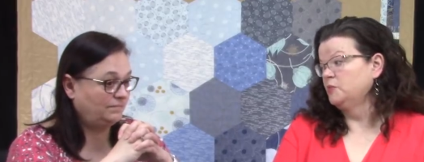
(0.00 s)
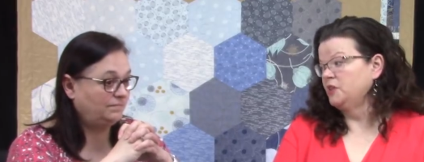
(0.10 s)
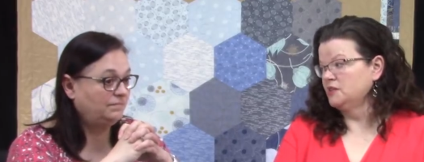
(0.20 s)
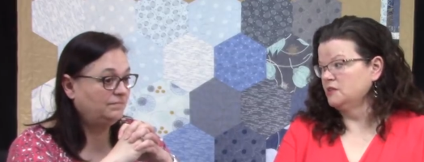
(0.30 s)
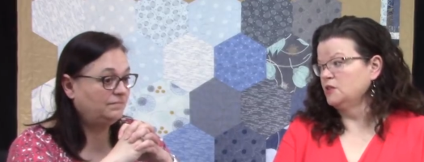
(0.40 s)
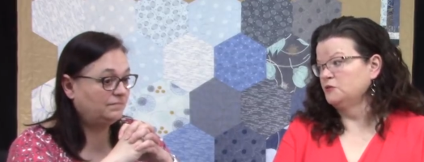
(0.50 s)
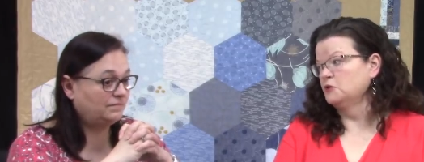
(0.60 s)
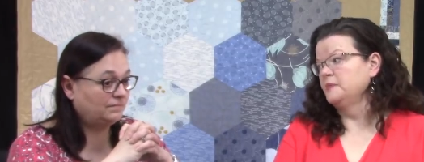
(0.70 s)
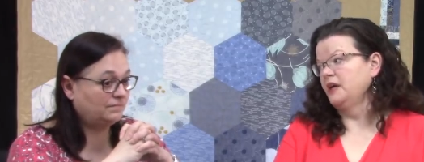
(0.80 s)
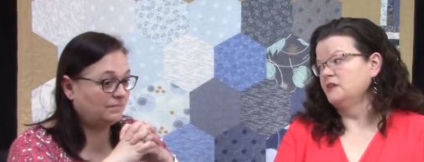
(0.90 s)
Speaker 1: because it's
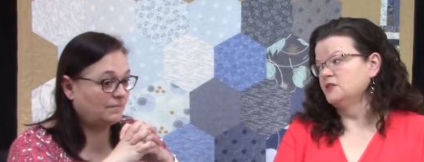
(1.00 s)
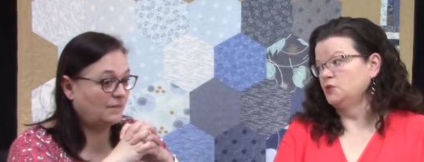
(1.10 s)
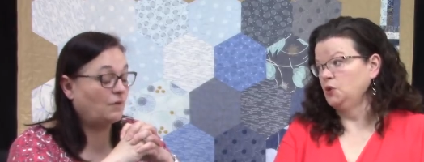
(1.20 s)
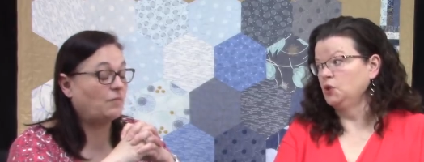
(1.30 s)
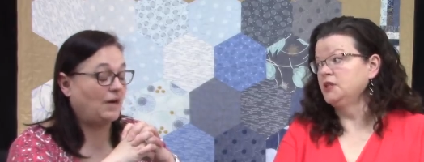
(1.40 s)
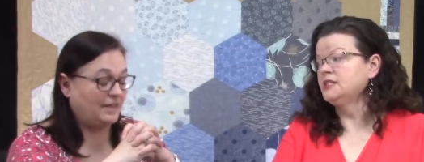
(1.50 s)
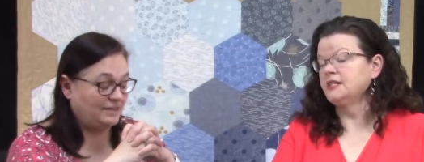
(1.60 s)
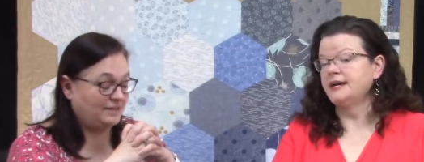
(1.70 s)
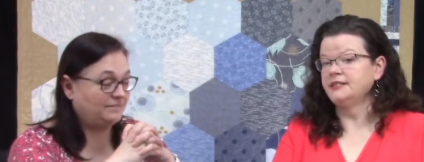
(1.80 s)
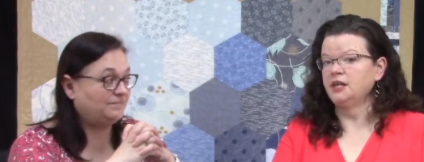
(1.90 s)
software based. So you could right.
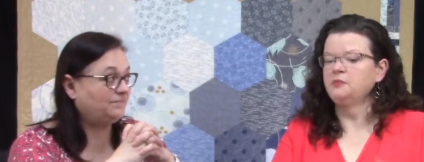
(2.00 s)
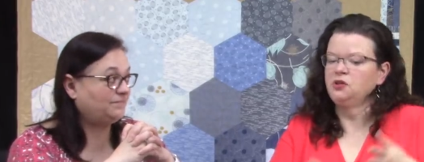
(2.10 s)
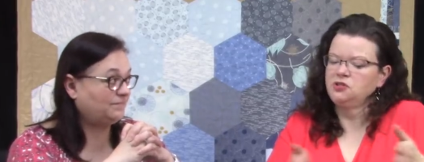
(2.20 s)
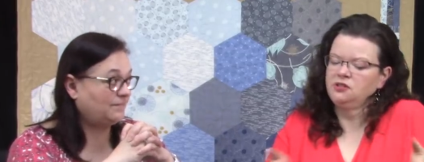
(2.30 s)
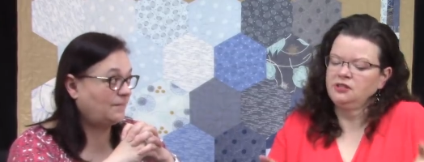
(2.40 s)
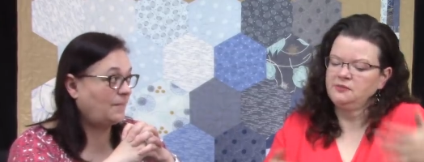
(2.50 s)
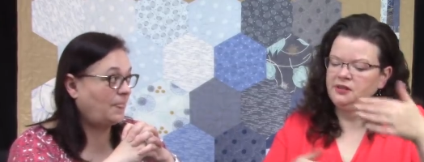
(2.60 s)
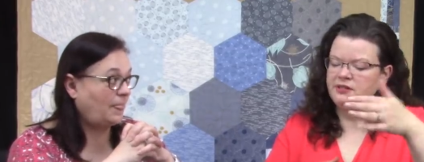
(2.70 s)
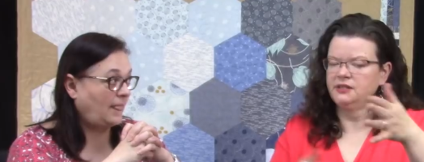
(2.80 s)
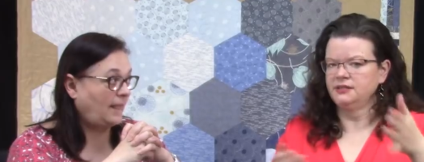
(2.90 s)
size it up, but you're still
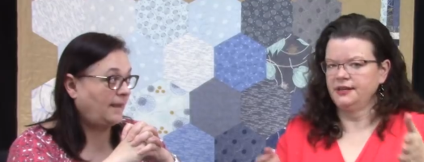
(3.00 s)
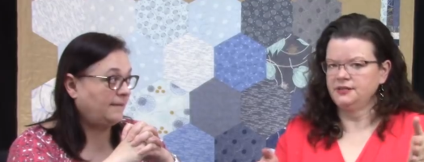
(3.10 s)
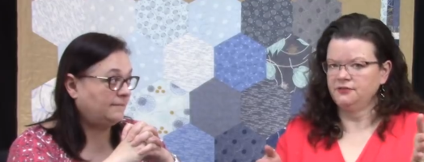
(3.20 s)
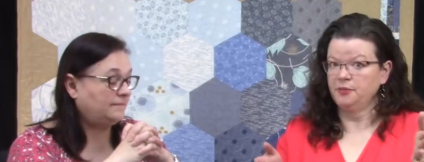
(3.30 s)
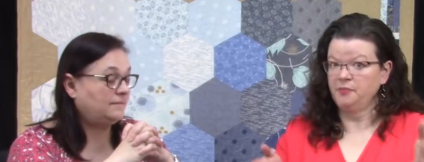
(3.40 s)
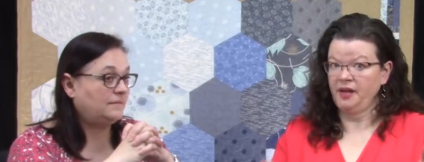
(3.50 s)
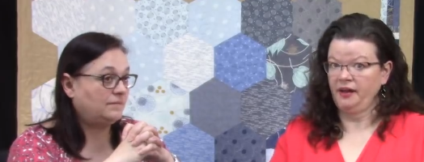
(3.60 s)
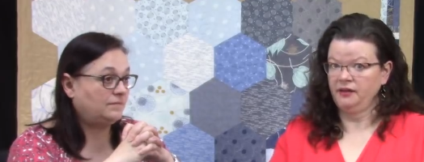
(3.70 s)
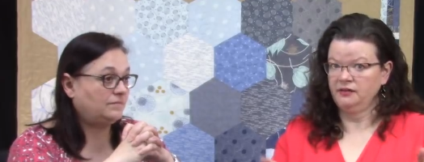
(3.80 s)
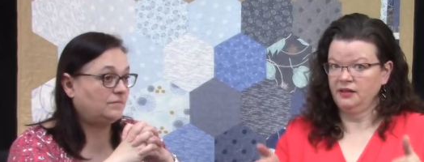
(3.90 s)
limited to the size of the
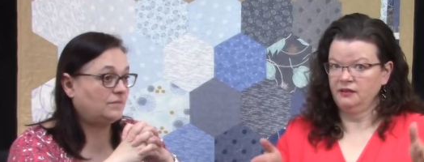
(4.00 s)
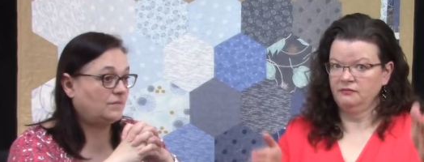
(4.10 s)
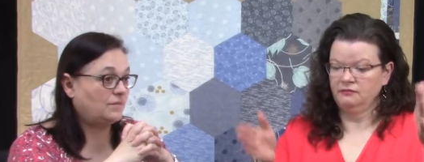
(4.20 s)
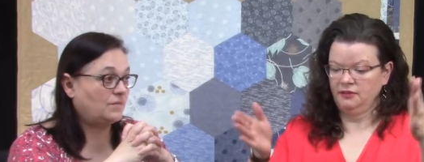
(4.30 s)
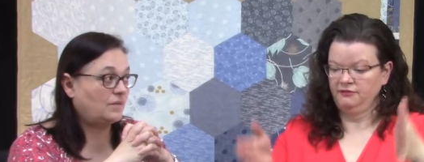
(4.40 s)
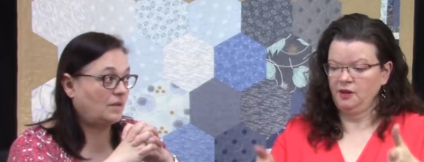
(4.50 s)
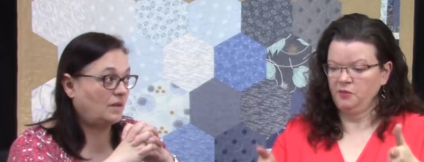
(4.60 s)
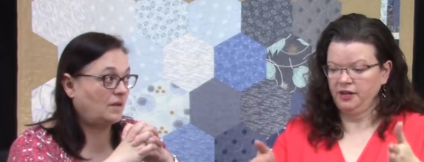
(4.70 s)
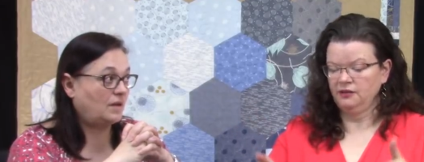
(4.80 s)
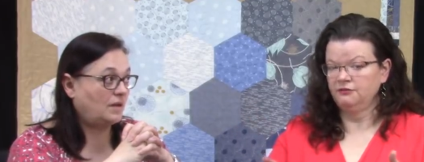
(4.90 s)
bed that the
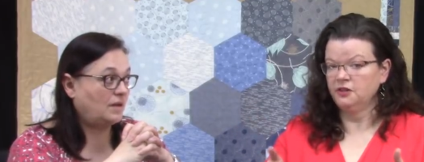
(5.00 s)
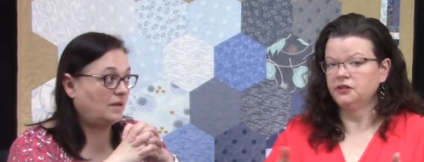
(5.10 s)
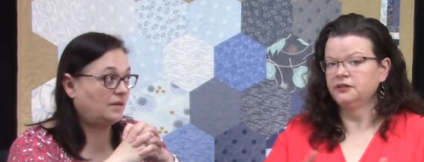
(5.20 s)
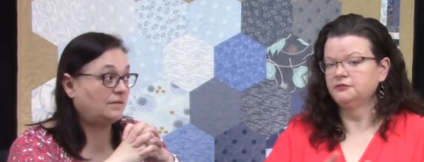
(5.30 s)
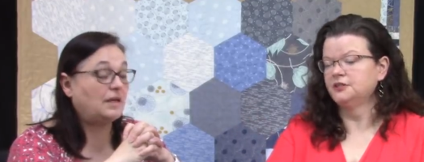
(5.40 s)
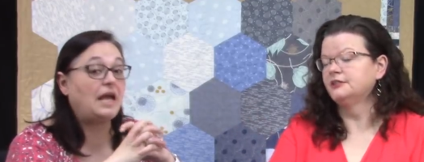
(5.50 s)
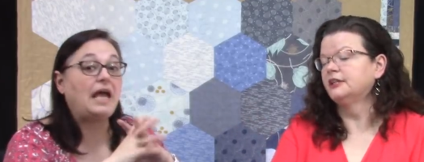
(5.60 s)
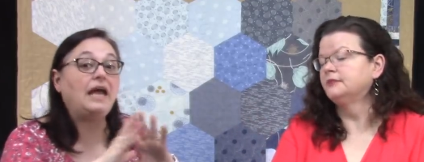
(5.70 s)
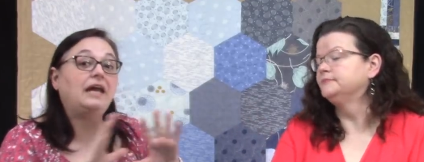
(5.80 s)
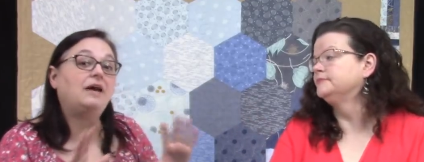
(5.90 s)
fabric can fit on for it to
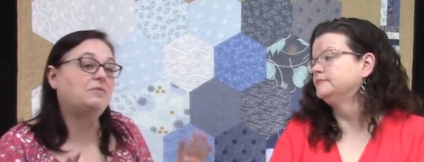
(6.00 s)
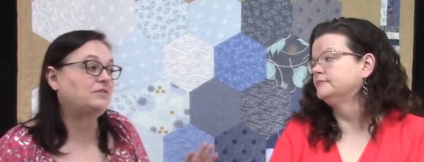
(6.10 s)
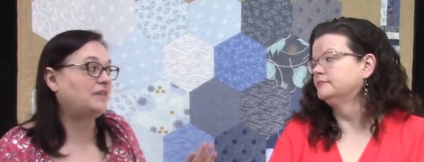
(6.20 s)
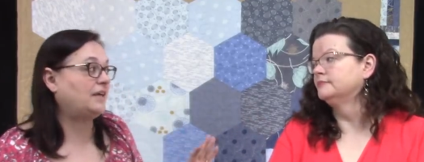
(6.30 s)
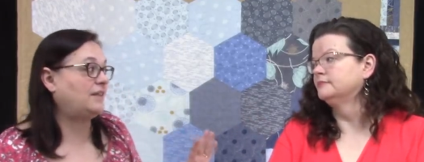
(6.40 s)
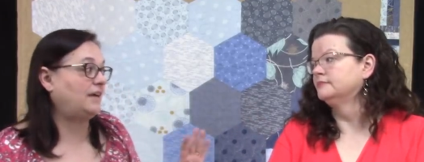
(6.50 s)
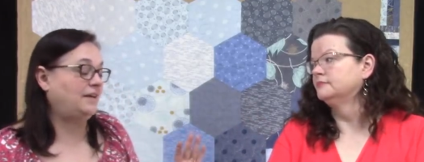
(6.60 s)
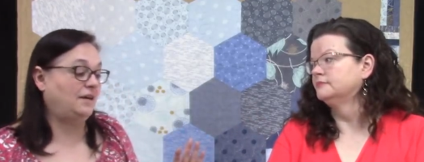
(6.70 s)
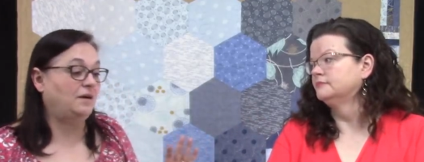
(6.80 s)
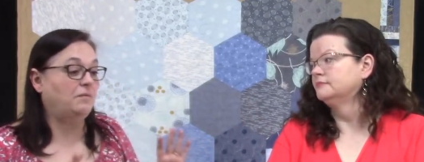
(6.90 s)
cut. And
Speaker 2: I will say
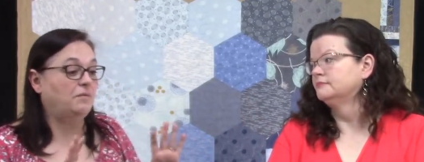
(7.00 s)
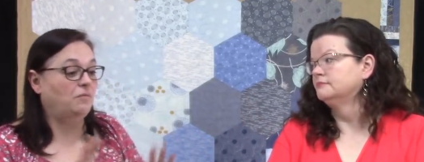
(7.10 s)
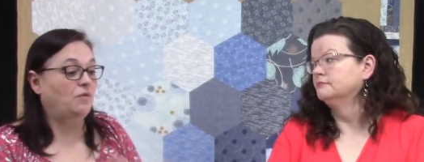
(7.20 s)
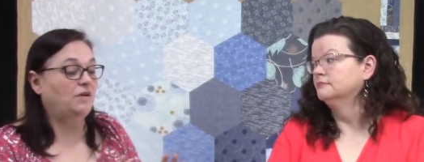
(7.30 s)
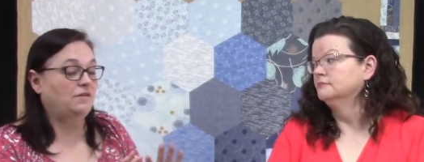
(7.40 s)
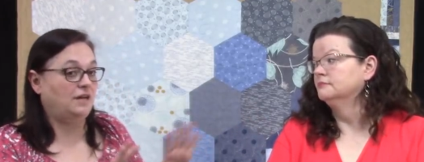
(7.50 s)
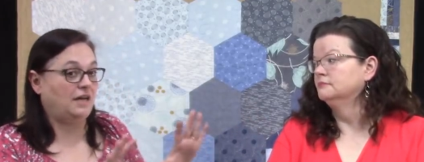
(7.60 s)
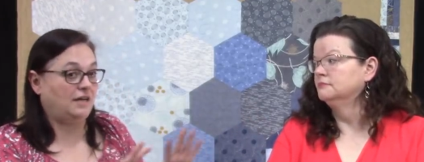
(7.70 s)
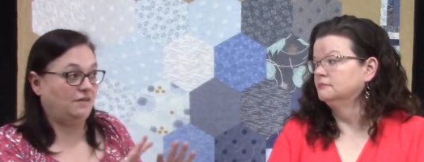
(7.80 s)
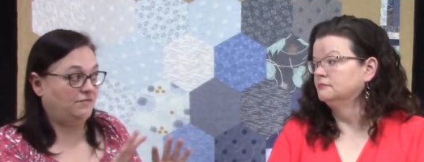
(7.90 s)
that one of the
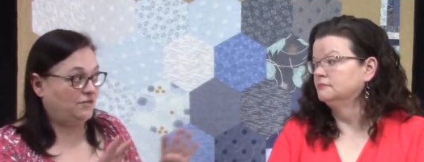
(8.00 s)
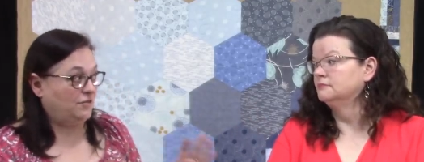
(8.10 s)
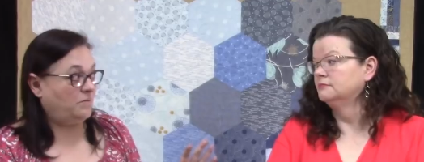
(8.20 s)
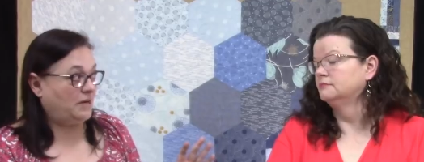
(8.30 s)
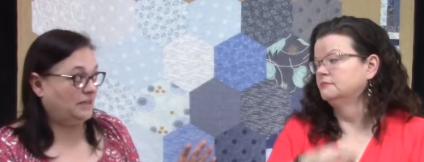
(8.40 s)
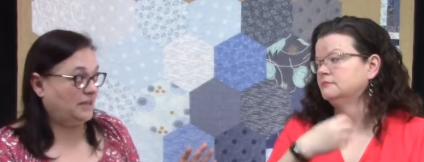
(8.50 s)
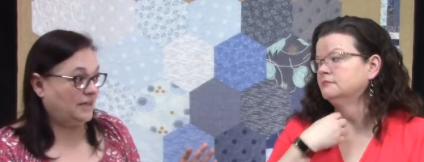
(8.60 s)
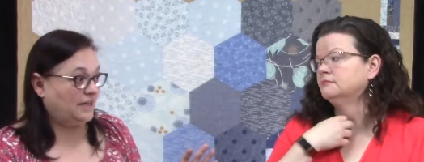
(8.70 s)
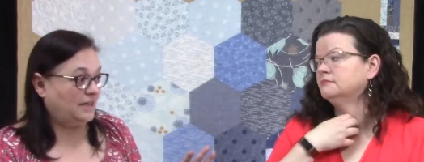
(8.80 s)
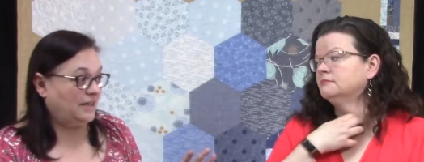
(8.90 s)
negatives too about
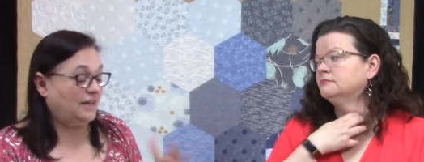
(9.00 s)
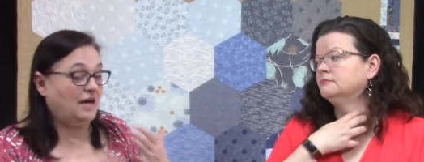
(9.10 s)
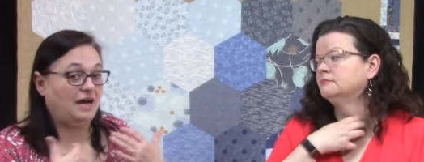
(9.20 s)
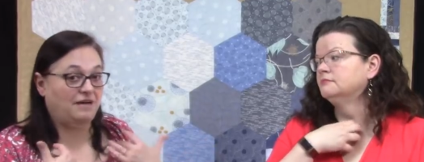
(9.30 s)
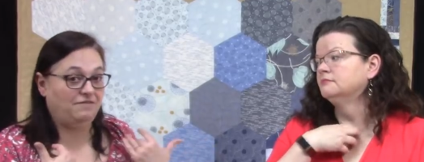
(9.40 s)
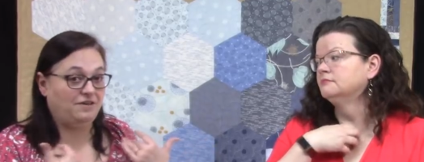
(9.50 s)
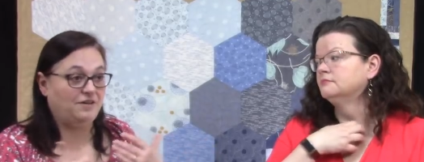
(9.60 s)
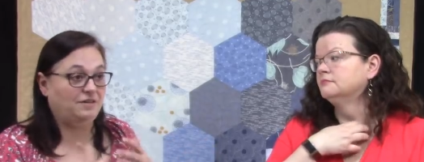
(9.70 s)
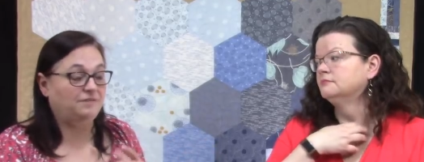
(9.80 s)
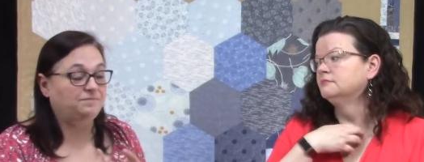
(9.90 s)
die cutting, I
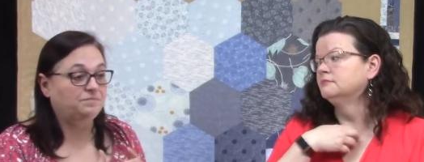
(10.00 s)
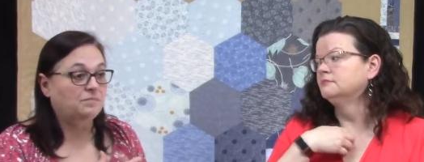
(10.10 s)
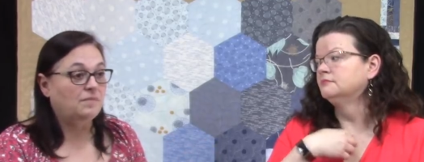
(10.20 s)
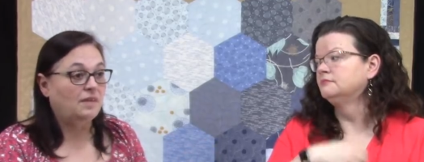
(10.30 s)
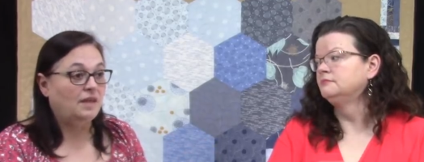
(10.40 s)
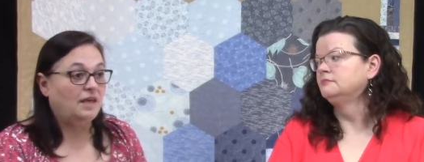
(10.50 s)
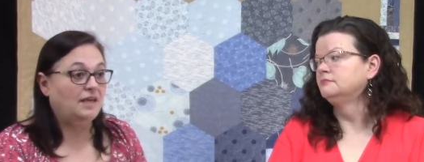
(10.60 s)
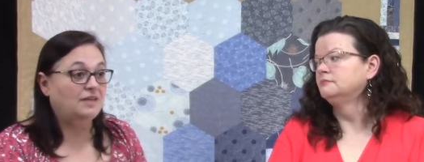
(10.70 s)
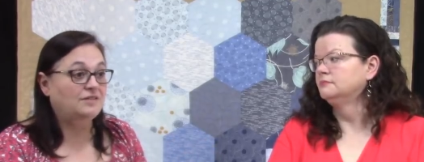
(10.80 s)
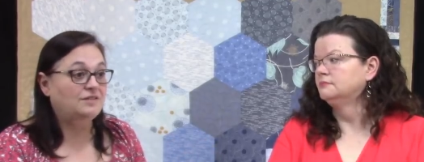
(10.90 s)
feel,
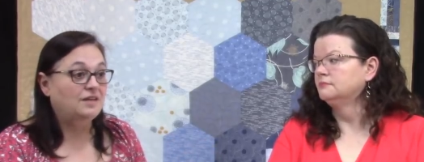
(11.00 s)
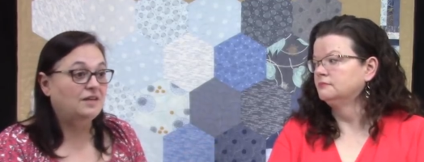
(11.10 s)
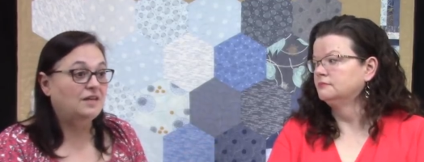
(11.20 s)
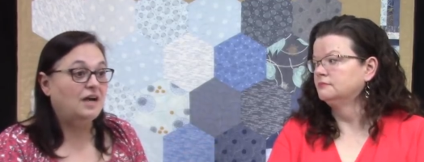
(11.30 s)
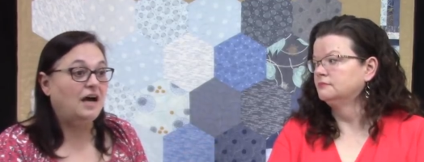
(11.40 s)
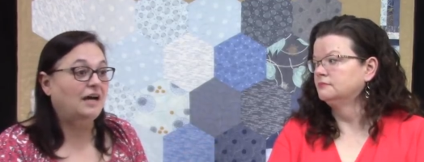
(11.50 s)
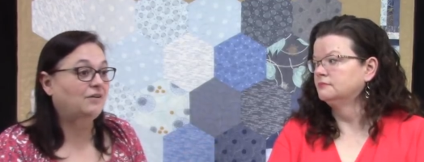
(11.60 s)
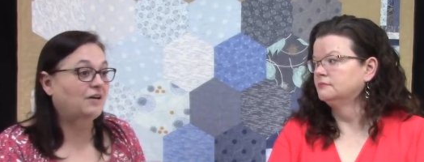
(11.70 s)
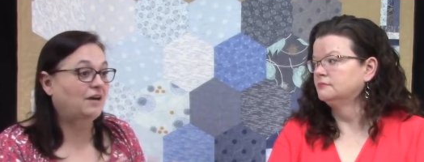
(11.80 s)
is I don't